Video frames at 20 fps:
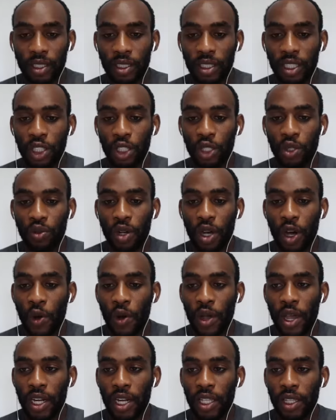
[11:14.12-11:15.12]
Did you
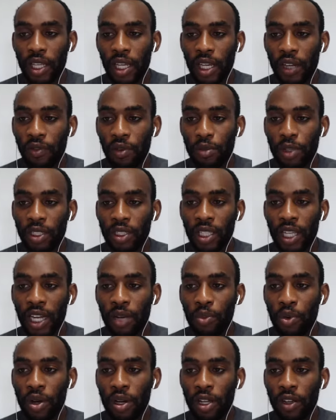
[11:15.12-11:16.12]
know anything from the
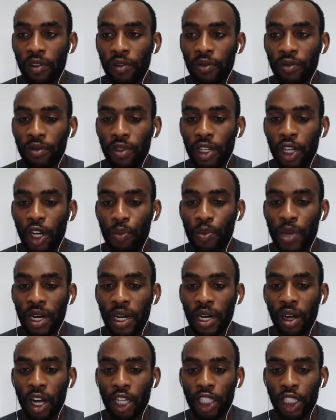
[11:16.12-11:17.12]
standpoint of, you know,
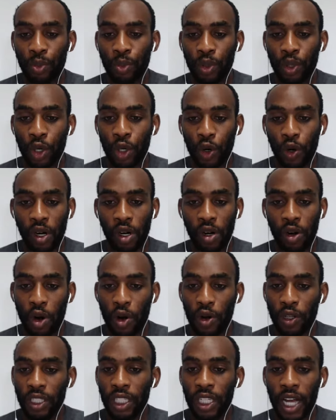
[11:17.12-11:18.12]
being an entrepreneur,
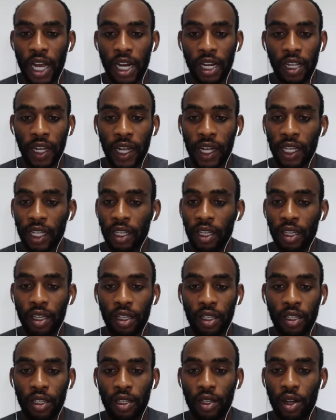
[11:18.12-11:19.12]
or is it kind of like,
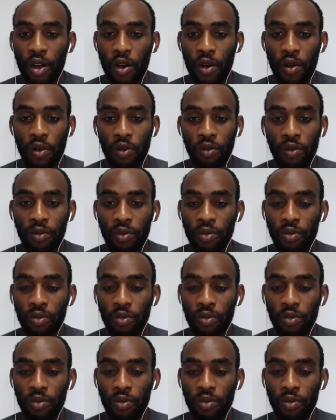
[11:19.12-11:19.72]
you know,